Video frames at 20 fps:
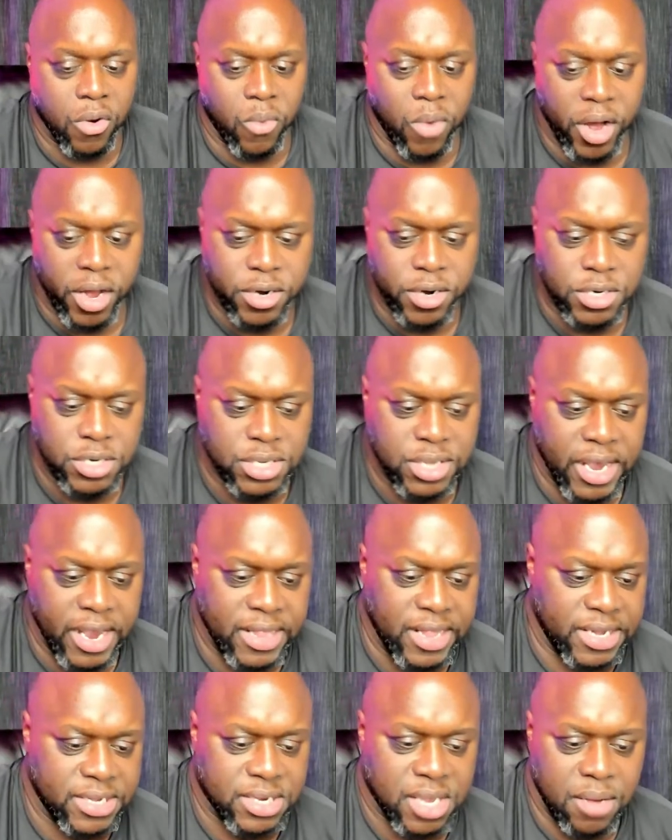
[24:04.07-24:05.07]
a water slide
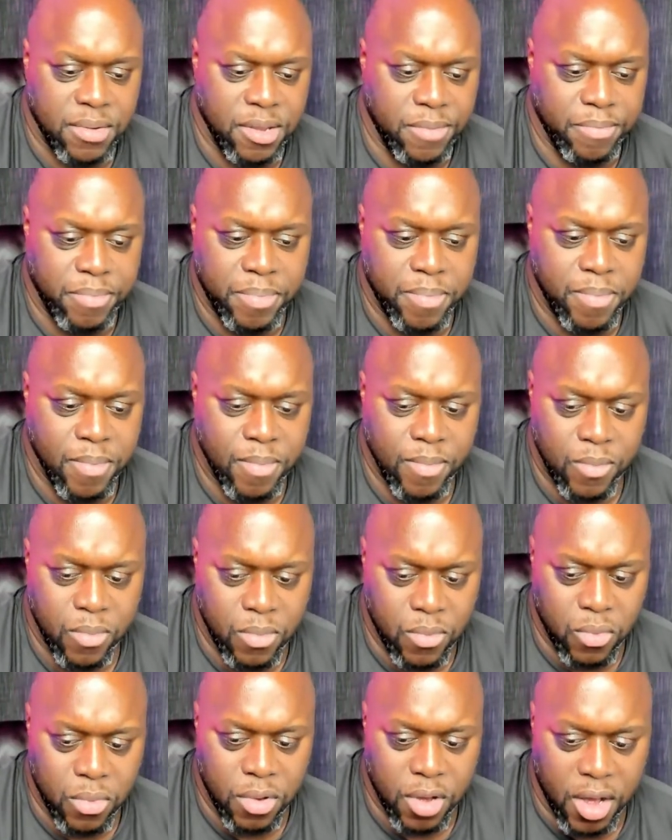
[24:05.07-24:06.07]
that's going to be
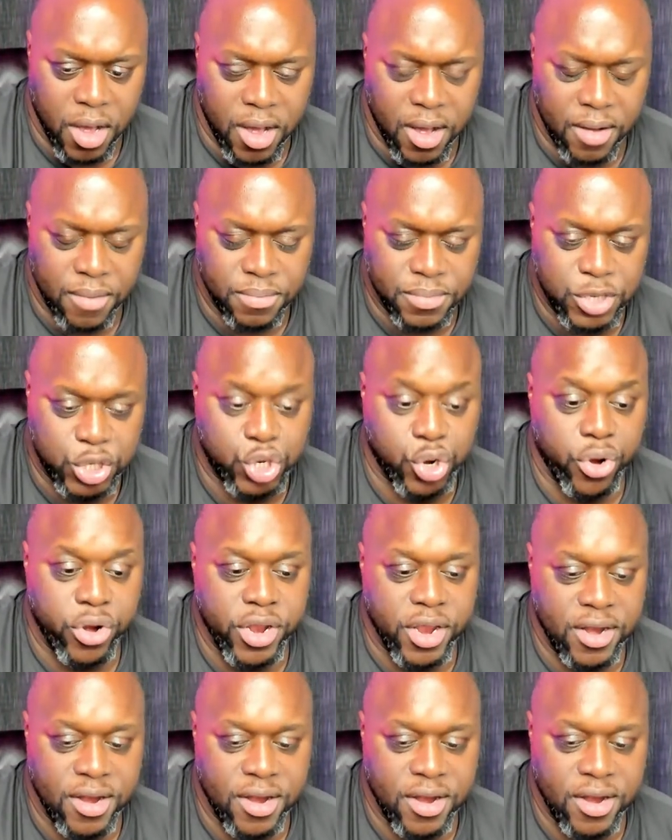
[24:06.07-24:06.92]
sturdy